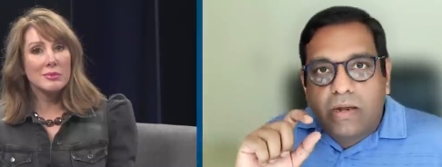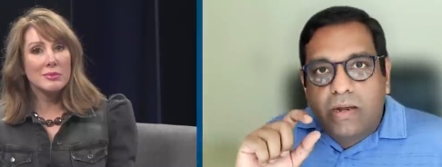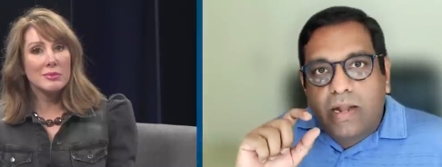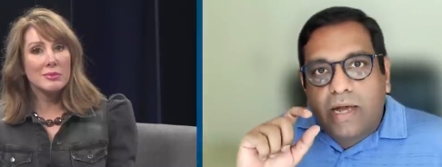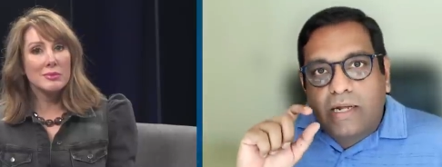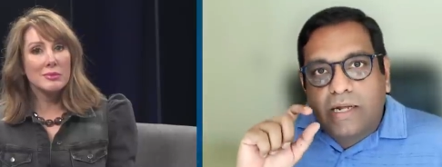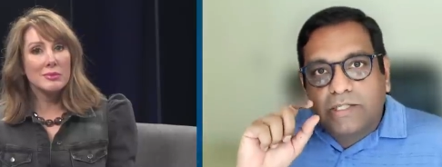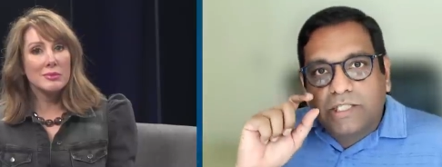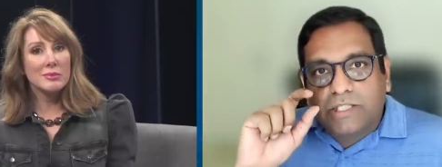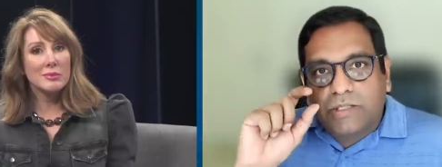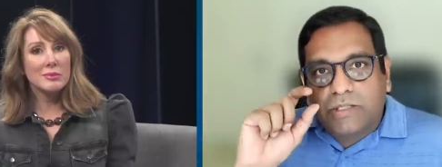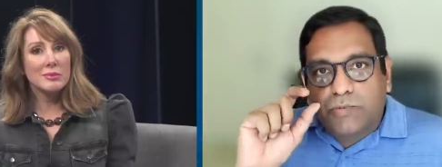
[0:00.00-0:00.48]

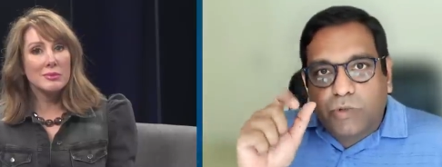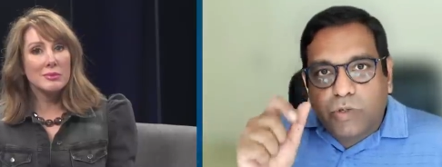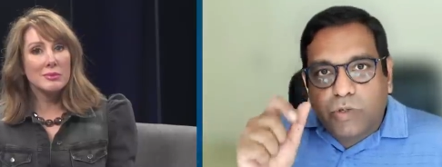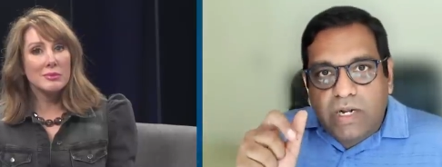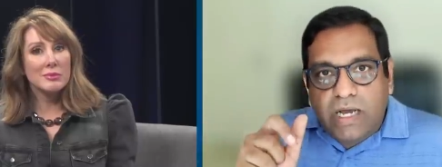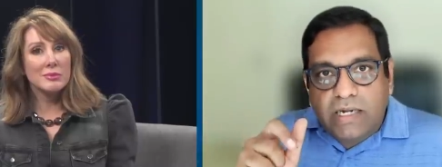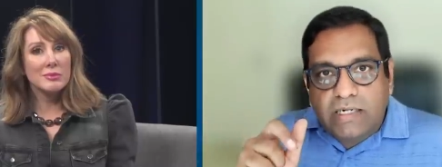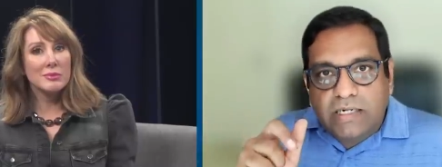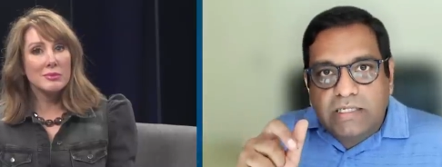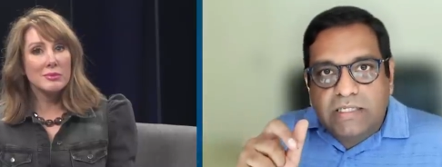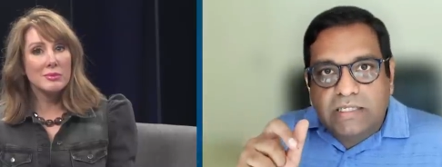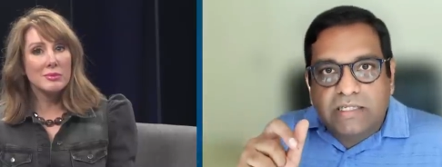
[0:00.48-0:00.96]
Speaker 1: not just
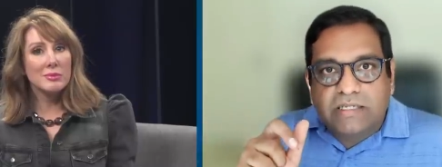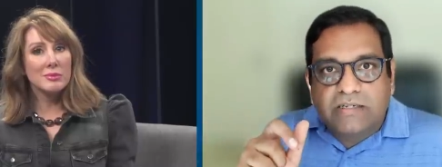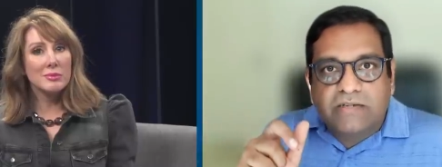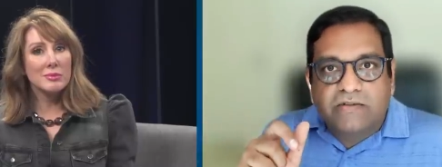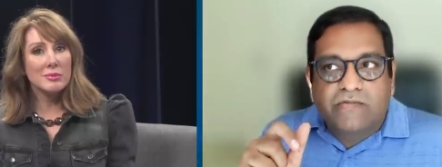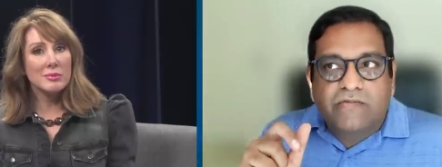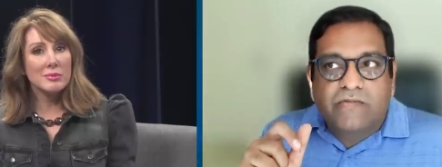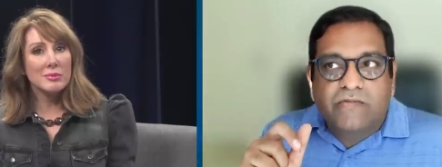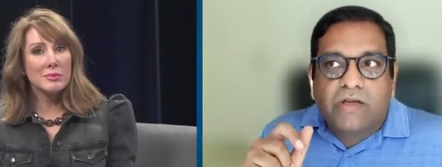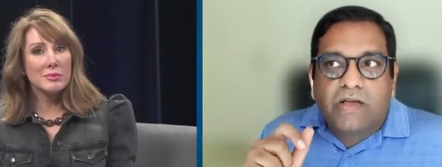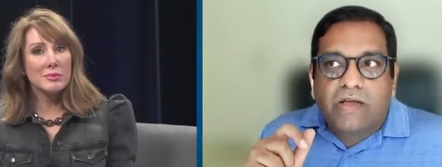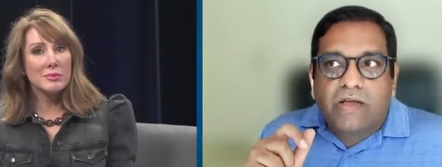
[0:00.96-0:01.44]

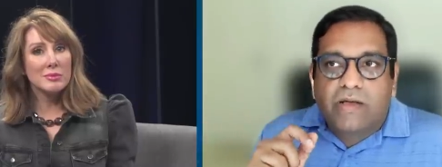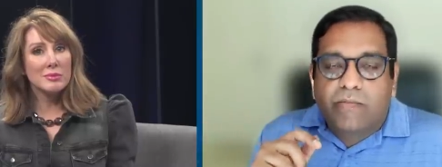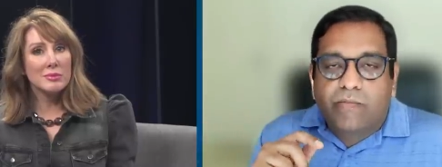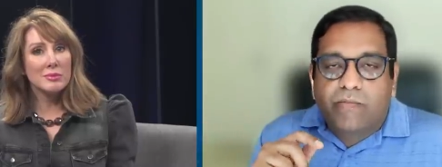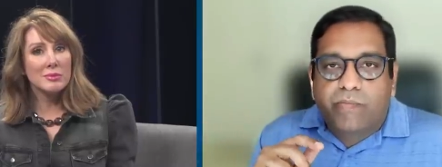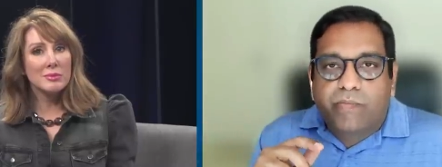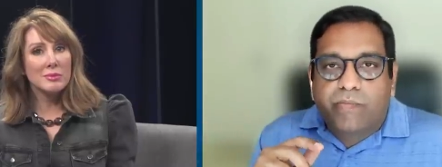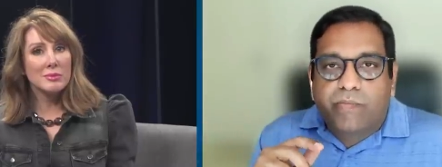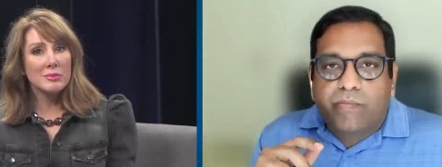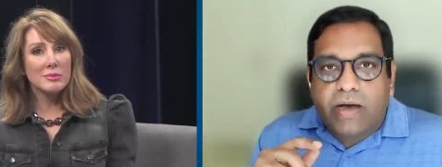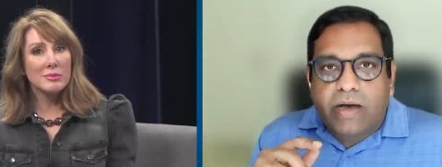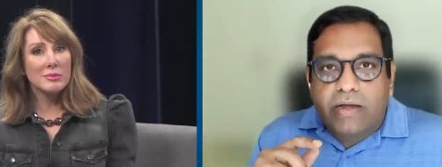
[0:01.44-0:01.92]
productive,
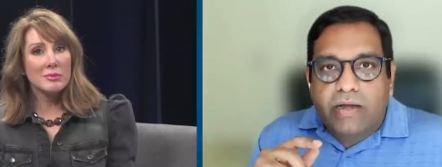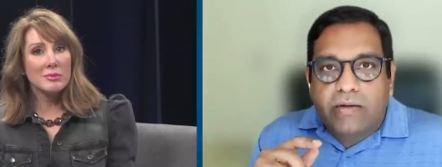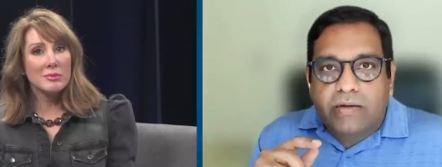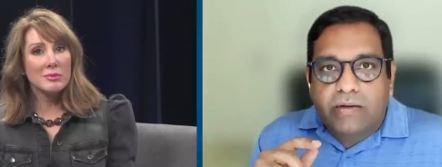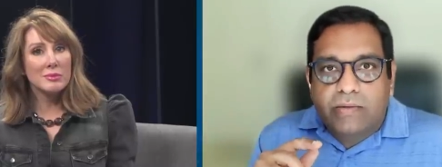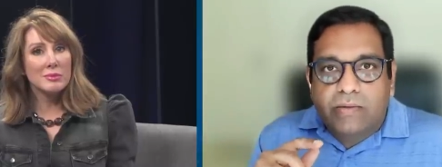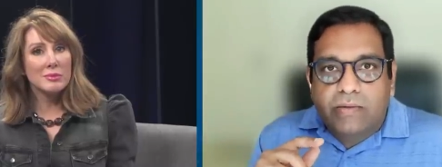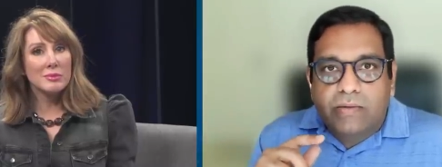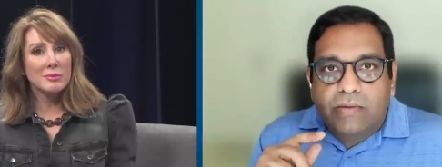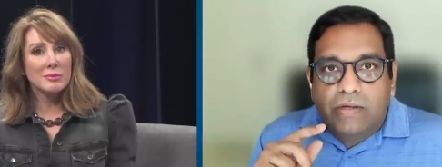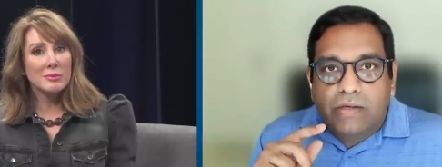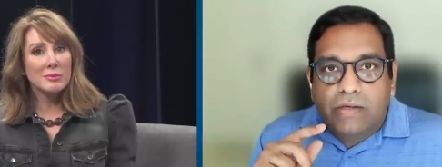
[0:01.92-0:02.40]
but